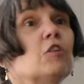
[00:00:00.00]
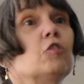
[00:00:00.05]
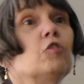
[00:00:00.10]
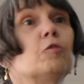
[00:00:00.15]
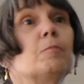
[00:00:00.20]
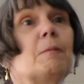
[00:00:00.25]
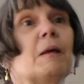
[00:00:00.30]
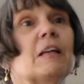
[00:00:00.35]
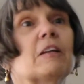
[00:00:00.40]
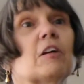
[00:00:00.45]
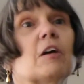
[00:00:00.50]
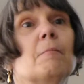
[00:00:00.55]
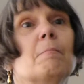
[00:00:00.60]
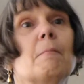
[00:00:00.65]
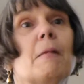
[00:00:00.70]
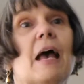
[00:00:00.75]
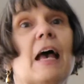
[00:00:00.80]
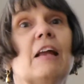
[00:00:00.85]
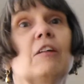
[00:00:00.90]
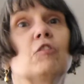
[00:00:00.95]
who's been
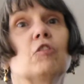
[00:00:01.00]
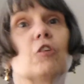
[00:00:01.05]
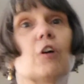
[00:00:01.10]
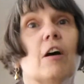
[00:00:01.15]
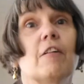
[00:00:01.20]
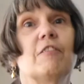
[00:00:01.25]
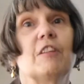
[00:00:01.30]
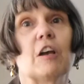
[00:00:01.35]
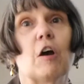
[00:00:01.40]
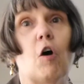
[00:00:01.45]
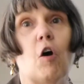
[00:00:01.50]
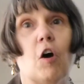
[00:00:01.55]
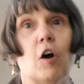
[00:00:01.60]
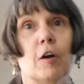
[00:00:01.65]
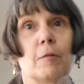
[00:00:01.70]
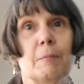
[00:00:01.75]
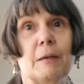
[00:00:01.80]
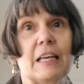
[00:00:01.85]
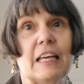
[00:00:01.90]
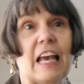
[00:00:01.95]
commander of the
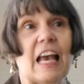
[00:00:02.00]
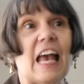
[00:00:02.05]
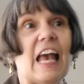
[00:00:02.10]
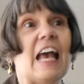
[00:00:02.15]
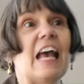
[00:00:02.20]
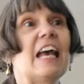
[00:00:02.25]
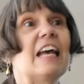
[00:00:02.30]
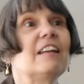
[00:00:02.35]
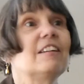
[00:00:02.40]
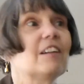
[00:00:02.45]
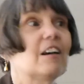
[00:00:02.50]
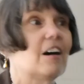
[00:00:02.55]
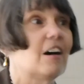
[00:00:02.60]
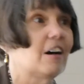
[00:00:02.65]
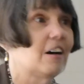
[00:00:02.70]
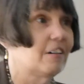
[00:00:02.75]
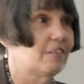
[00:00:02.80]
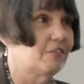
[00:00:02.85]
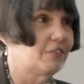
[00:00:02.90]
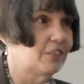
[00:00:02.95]
army and
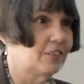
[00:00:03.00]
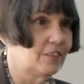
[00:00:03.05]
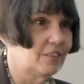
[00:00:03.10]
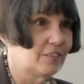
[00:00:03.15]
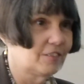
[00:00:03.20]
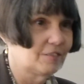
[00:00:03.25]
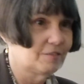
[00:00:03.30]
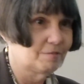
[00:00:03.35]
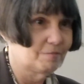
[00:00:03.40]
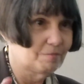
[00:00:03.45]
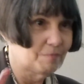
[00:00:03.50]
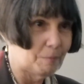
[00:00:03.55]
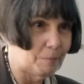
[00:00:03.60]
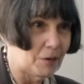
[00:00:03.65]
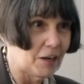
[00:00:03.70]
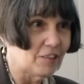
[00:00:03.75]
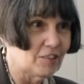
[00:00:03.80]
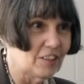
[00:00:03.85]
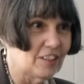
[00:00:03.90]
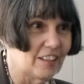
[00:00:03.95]
of
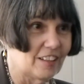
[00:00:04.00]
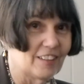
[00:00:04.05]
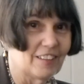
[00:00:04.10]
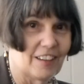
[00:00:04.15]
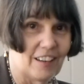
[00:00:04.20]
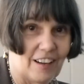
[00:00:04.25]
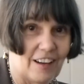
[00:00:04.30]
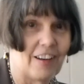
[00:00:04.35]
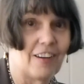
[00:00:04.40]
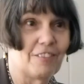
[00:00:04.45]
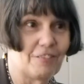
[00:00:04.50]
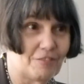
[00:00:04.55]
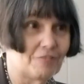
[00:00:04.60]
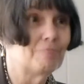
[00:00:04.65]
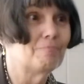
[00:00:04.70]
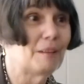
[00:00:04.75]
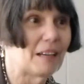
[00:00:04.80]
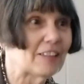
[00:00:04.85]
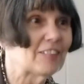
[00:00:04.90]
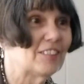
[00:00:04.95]
president of
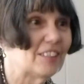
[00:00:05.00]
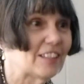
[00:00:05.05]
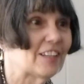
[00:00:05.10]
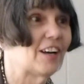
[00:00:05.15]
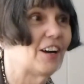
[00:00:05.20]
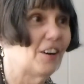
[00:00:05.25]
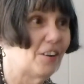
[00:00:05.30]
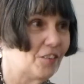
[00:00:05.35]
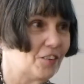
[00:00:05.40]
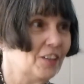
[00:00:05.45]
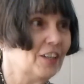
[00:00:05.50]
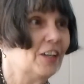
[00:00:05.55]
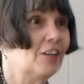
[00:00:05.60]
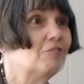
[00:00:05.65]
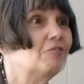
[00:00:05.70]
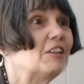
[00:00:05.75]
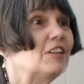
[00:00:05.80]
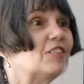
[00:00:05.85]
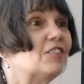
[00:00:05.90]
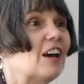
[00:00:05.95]
Mexico,
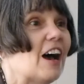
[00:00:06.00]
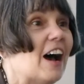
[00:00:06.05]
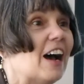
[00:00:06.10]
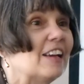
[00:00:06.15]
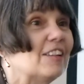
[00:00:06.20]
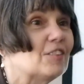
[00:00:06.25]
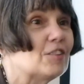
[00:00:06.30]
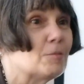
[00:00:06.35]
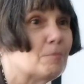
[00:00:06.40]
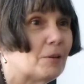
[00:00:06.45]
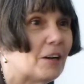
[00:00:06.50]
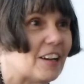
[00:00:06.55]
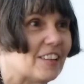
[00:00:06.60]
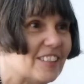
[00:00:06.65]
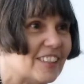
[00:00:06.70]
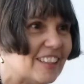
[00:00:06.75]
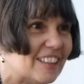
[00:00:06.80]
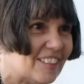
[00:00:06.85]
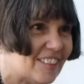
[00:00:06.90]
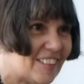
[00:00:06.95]
resigns the
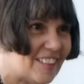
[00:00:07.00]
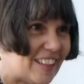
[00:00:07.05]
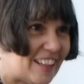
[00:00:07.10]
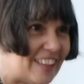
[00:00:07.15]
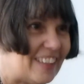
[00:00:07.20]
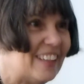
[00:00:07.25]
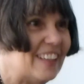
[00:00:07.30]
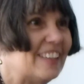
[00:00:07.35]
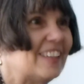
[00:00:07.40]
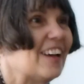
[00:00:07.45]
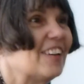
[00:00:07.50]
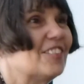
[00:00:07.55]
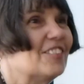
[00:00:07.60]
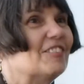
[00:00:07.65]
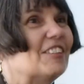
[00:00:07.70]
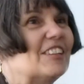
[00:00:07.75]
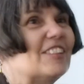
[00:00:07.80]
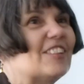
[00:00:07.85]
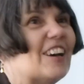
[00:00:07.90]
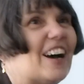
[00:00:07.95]
presidency. He doesn't
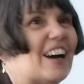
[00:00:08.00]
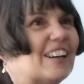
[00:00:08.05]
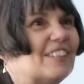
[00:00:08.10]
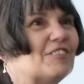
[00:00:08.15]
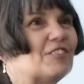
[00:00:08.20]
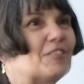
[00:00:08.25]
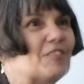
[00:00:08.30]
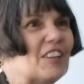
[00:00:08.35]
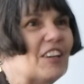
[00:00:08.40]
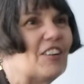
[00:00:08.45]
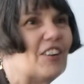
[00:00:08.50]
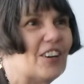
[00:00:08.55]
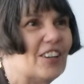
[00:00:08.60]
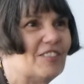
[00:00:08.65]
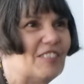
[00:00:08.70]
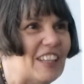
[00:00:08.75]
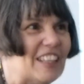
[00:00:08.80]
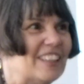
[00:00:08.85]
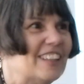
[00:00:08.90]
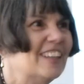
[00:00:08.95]
resign from the
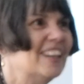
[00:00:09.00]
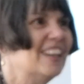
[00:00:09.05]
army.